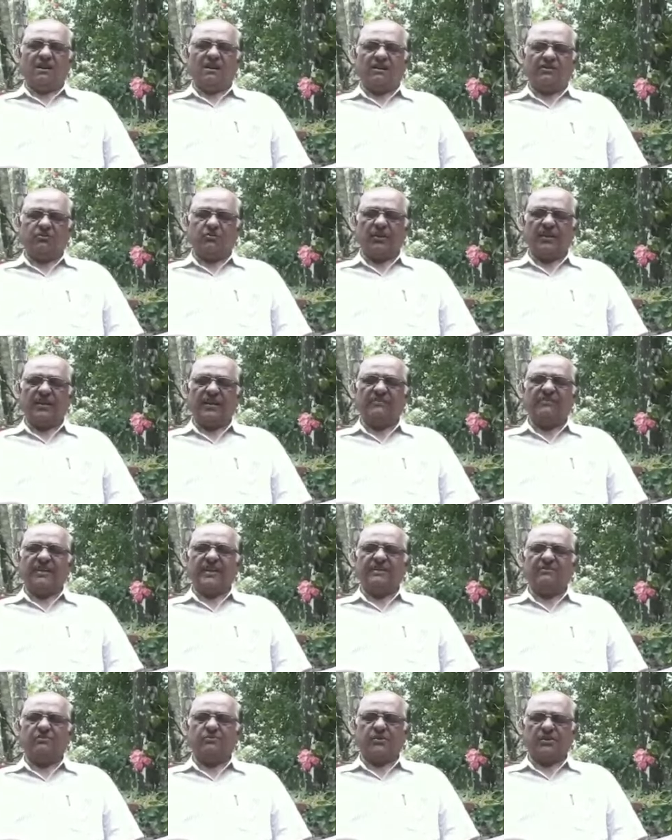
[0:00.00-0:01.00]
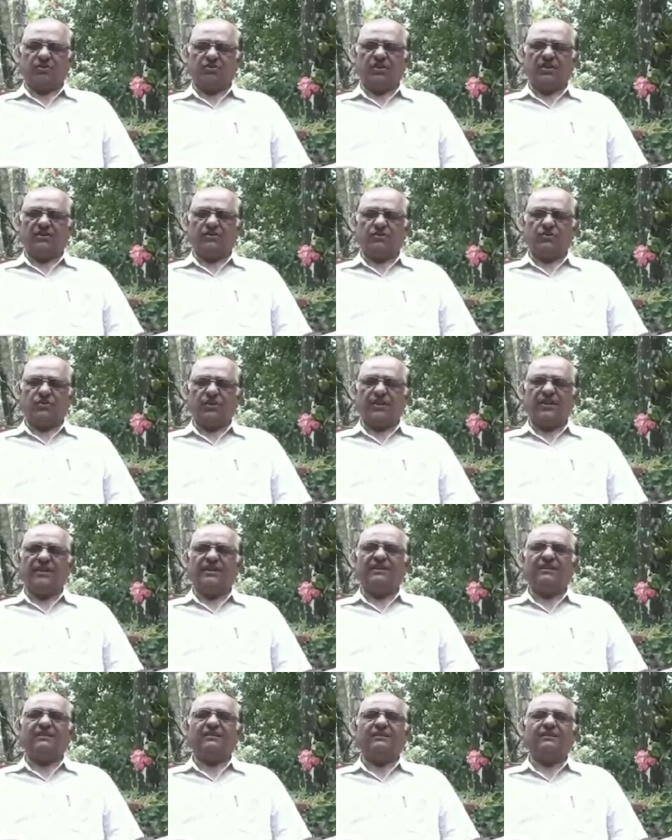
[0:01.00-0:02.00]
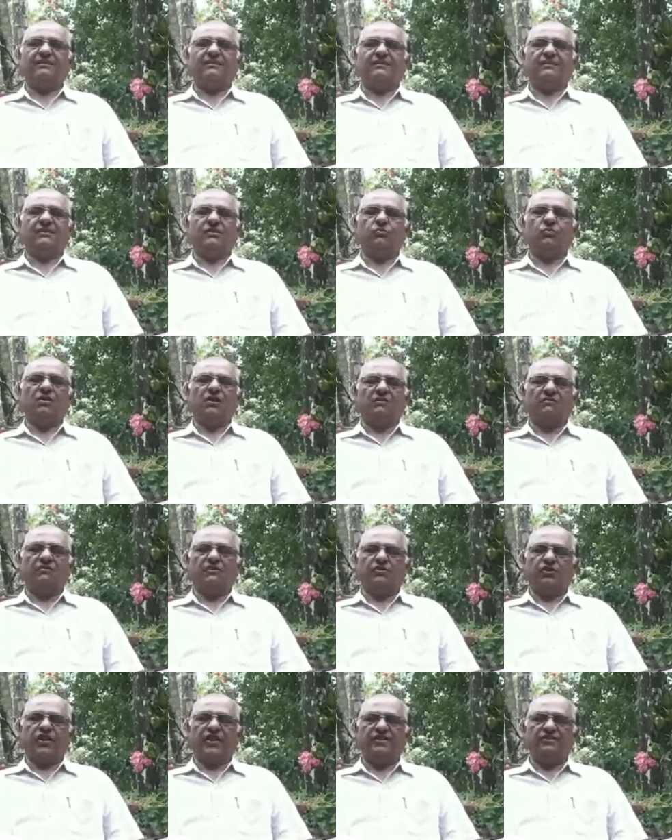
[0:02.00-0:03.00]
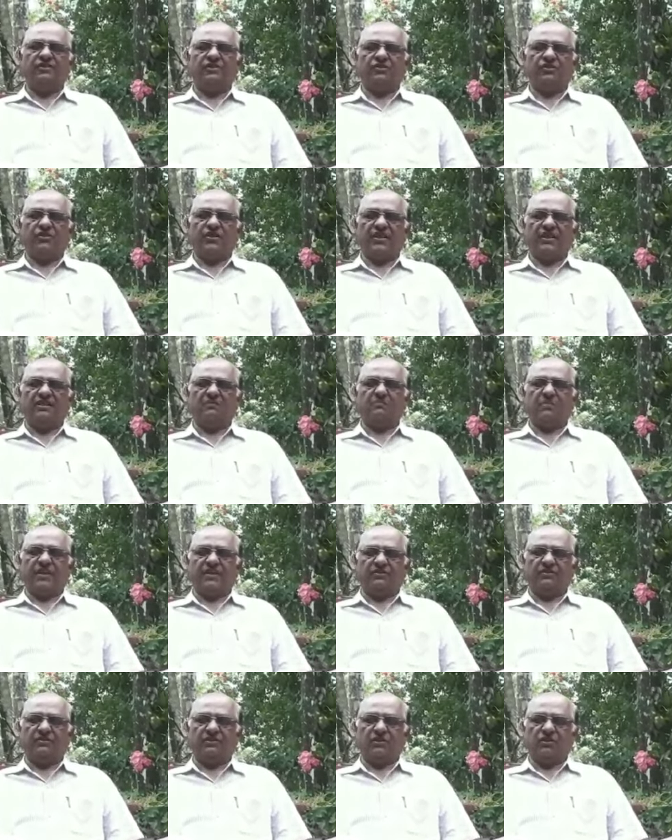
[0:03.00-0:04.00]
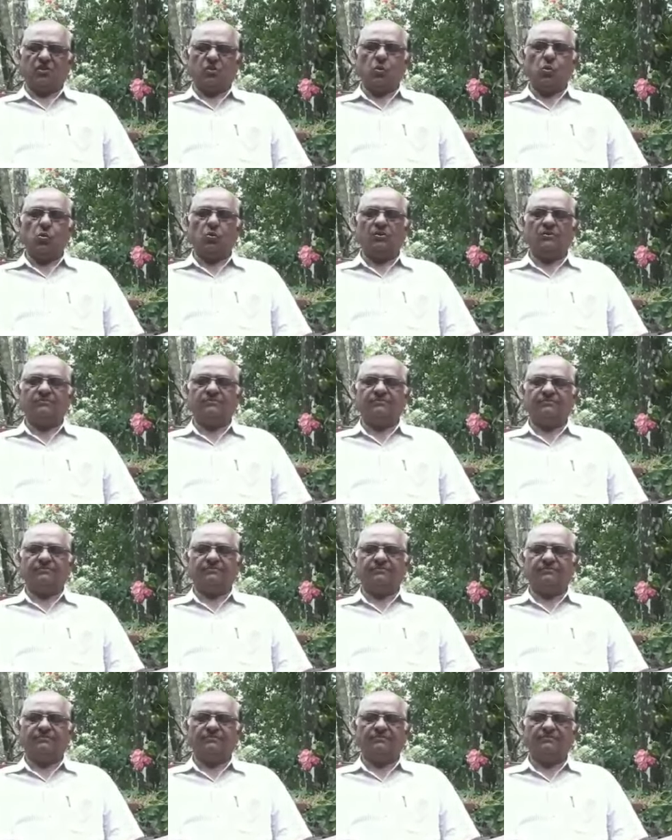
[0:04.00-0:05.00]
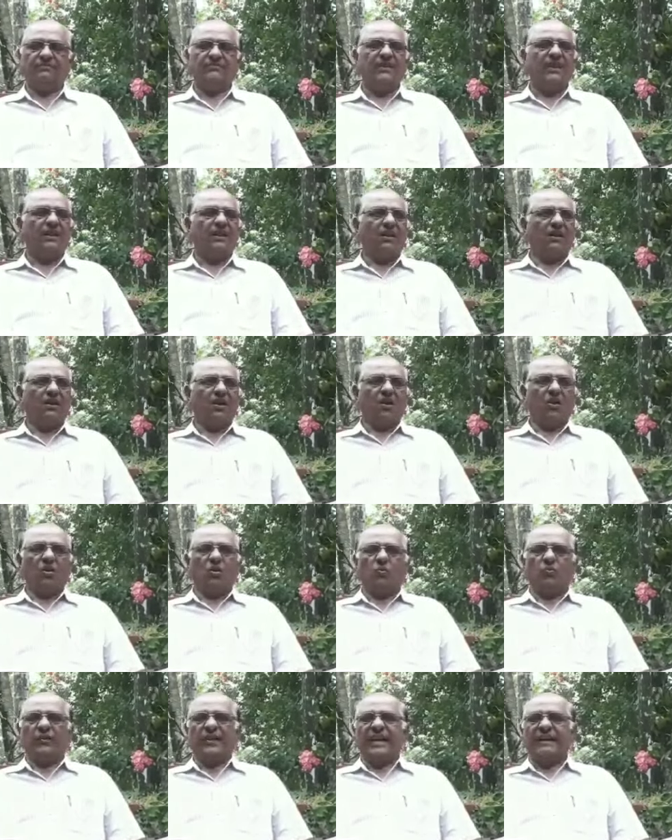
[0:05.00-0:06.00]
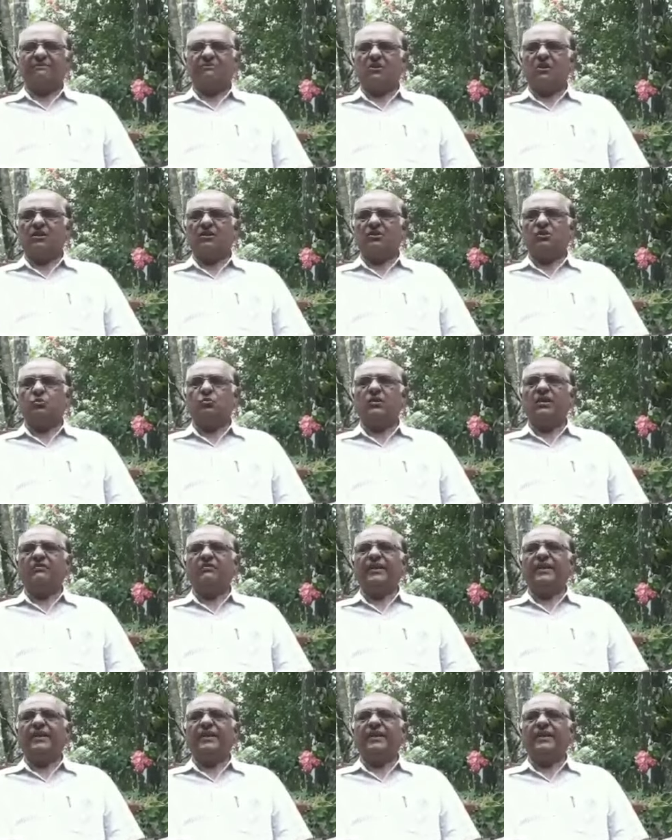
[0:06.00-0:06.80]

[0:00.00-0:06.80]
It's really very interesting to see these wonderful changes taking place in the school. We have gone through a